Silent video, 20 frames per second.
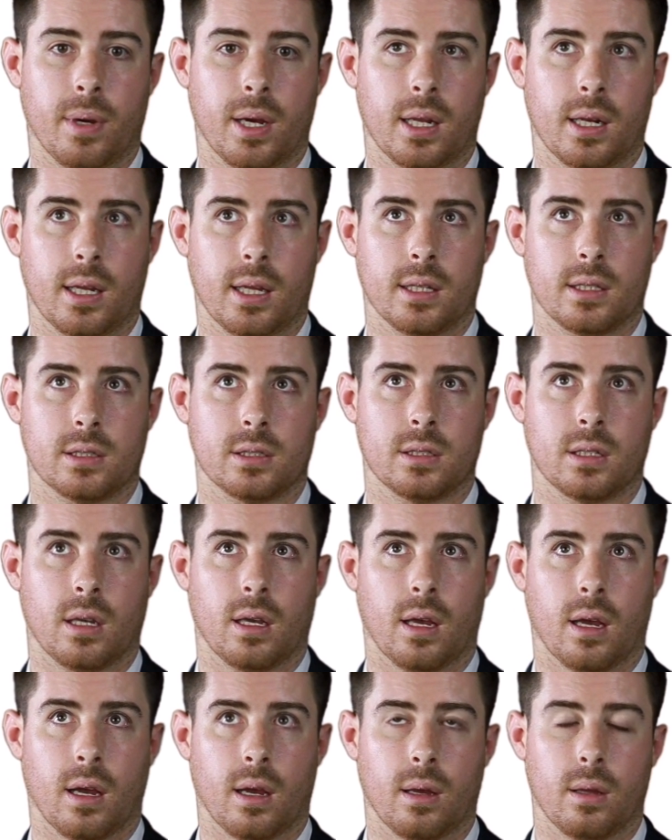but it's
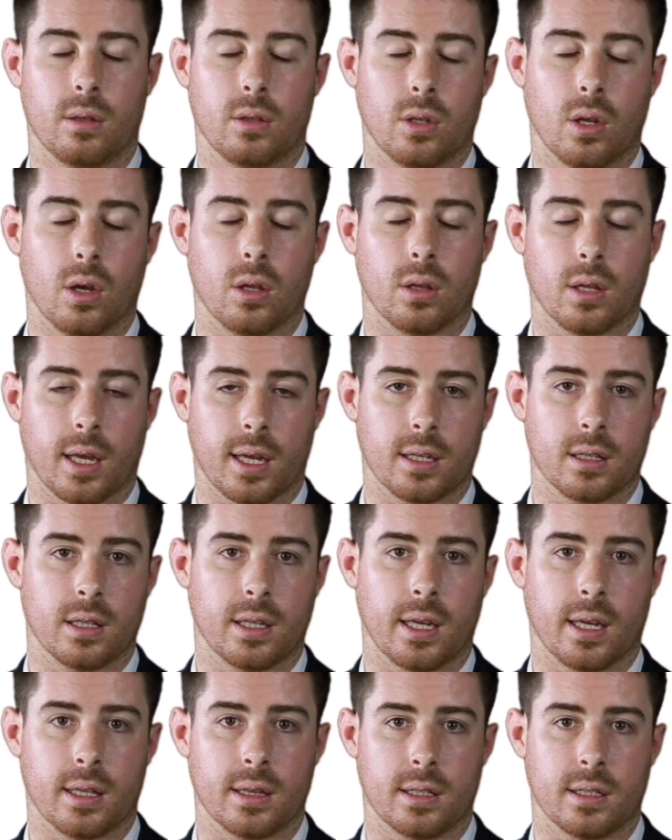not
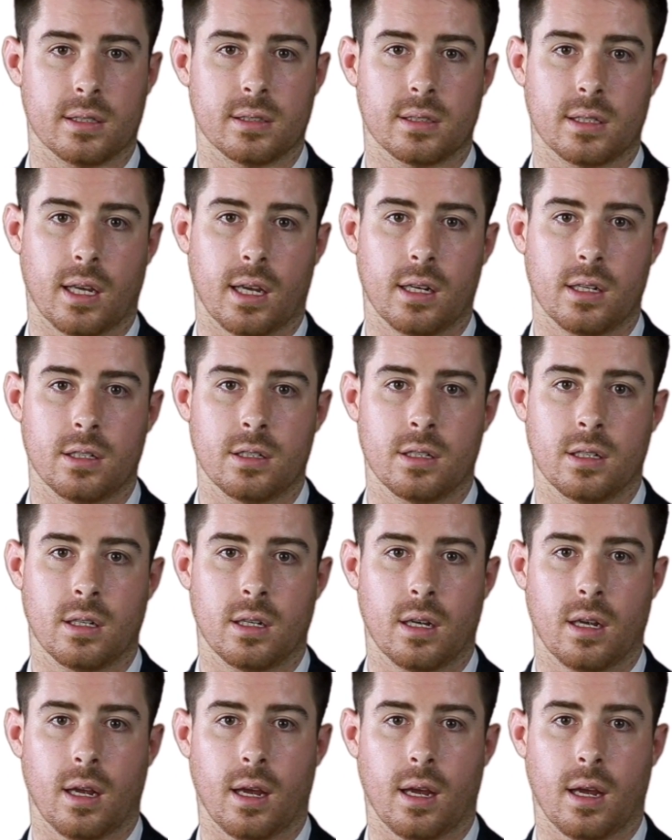likely at this stage.